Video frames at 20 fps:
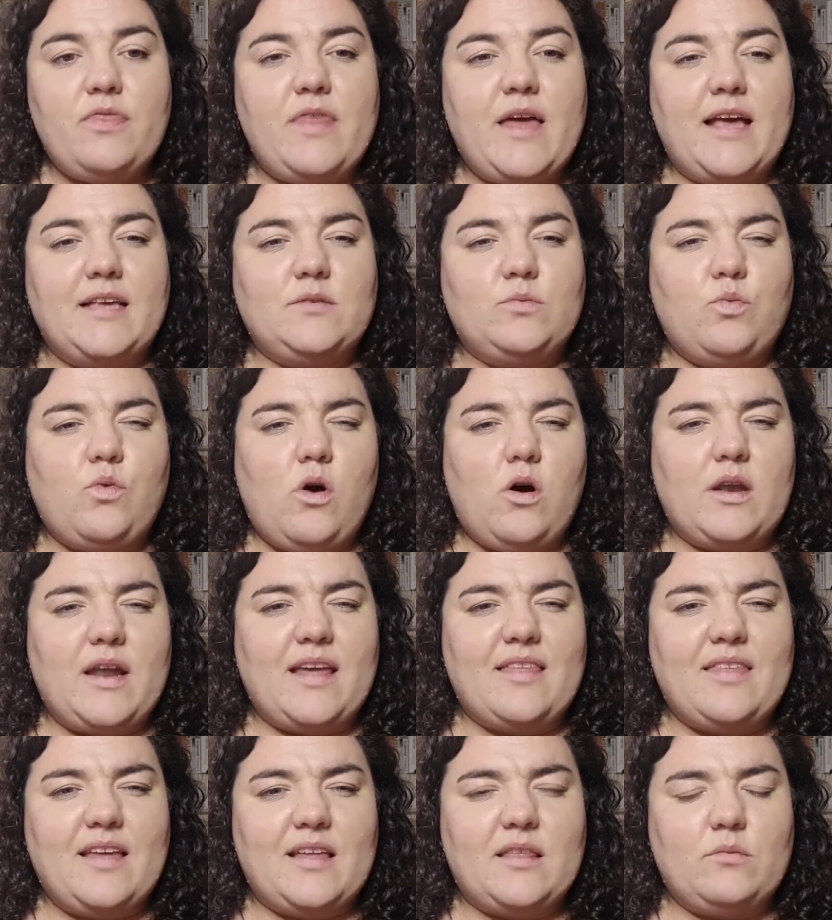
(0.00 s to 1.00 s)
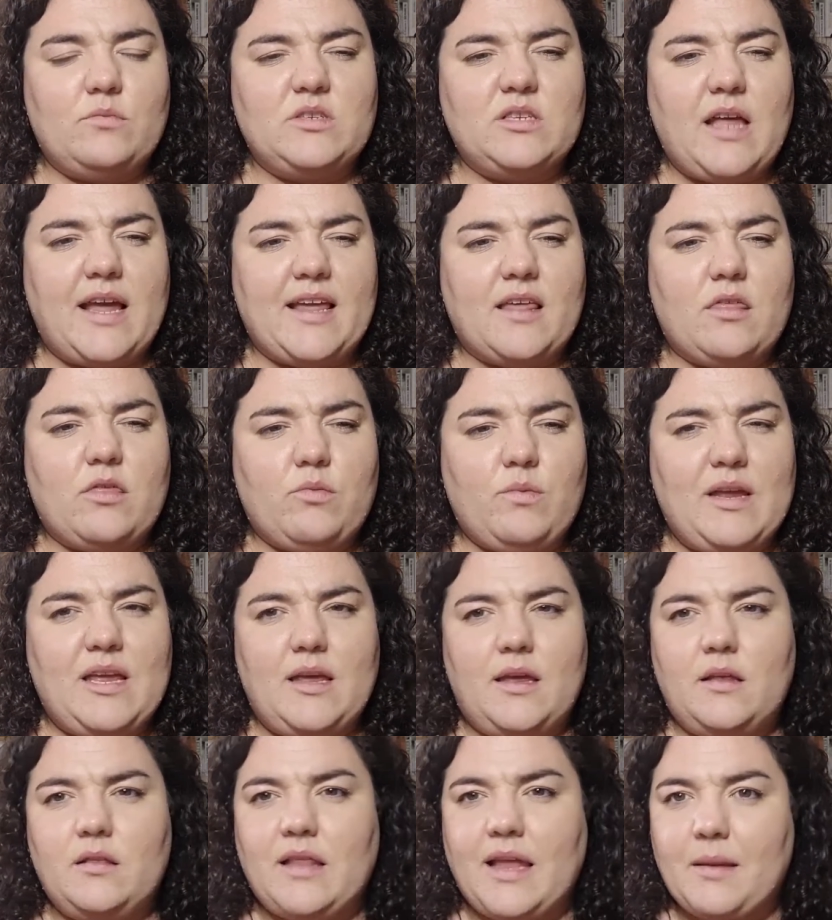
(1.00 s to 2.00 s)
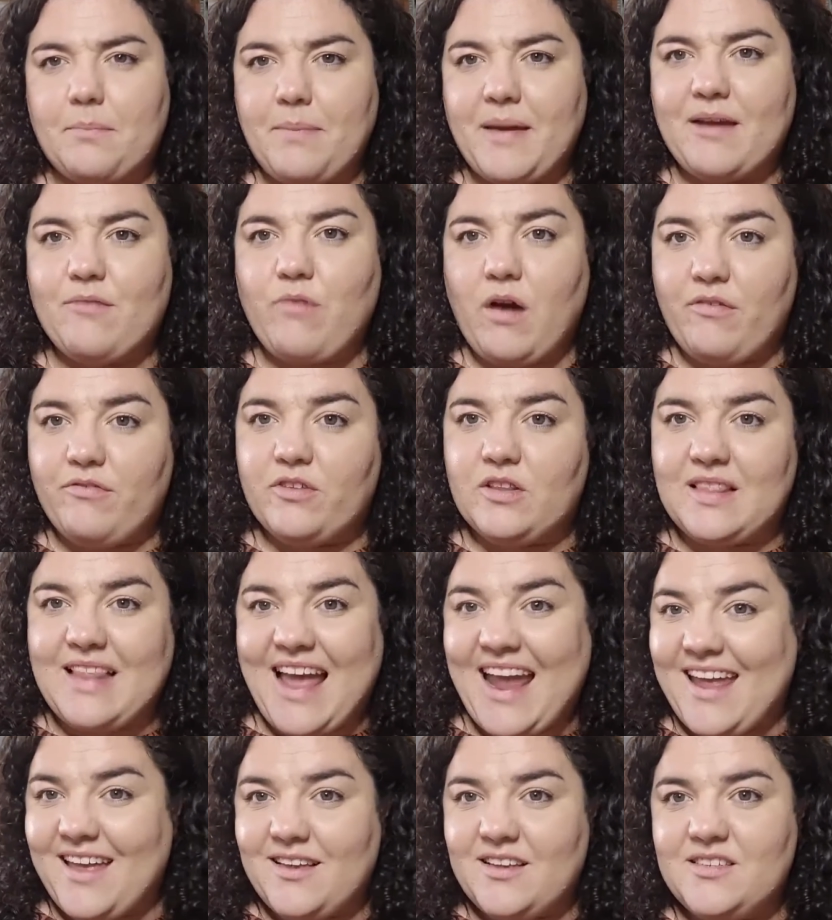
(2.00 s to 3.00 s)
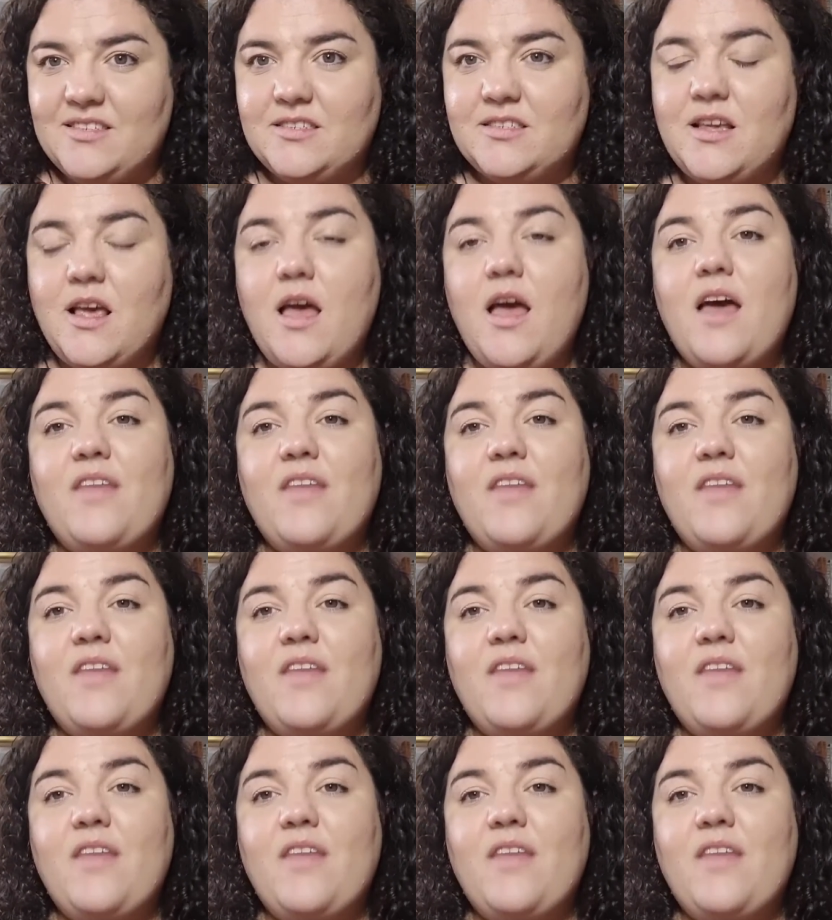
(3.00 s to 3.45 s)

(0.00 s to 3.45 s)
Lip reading: there's one I think that was like 3 like big ruffle layers.